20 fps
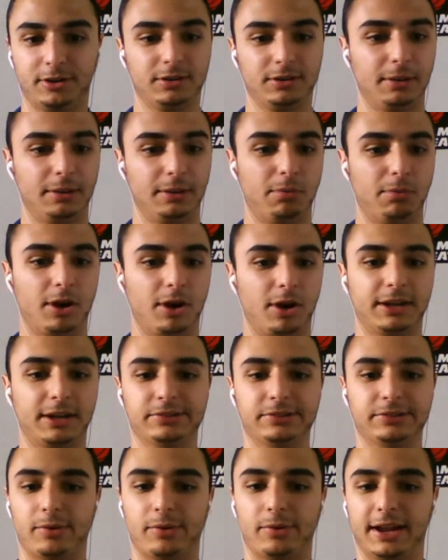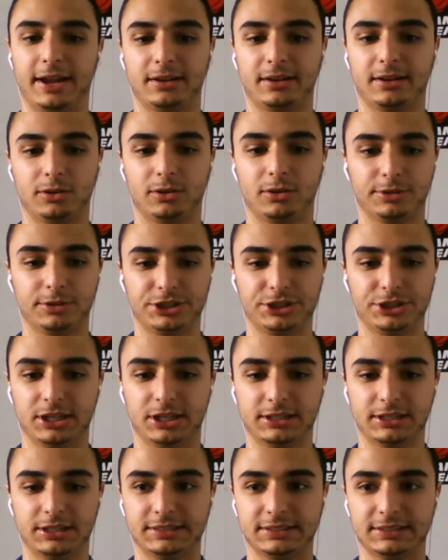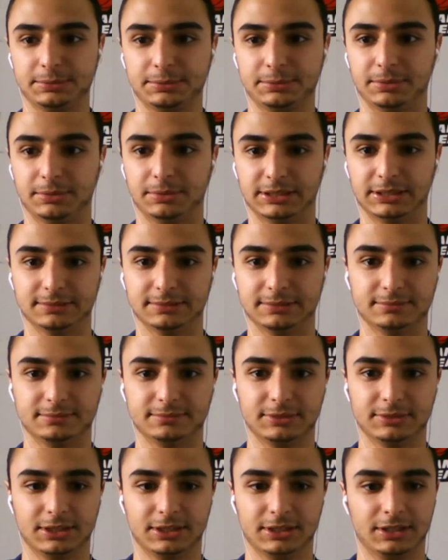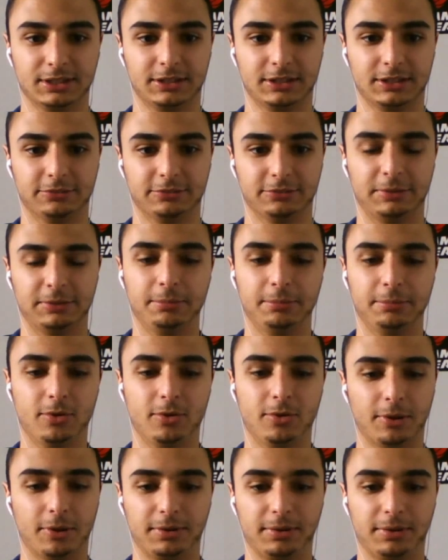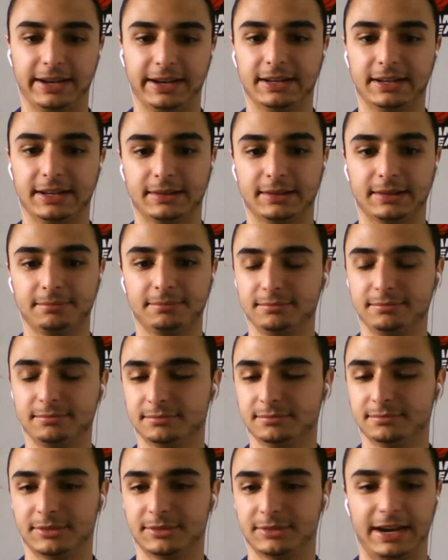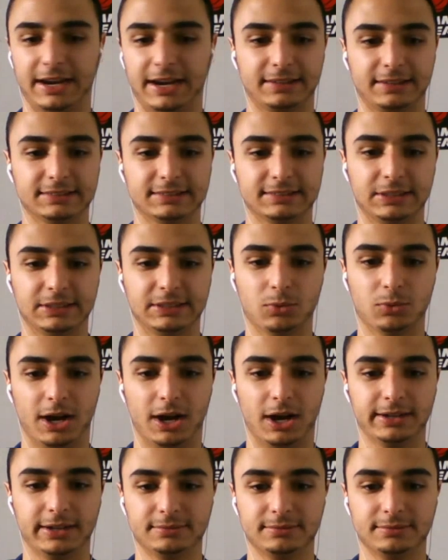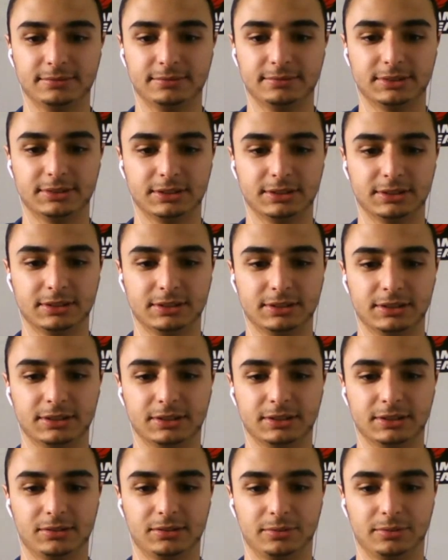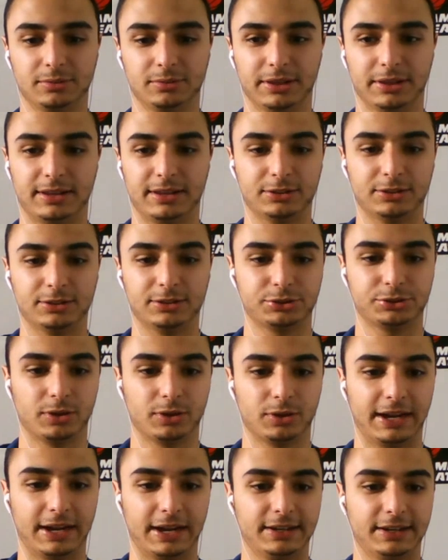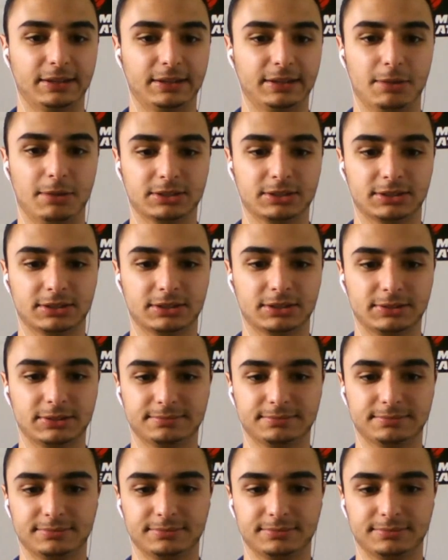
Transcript: LeBron and Durant over Giannis, but if people are playing him, I can see why, with how shorthanded the Bucks are.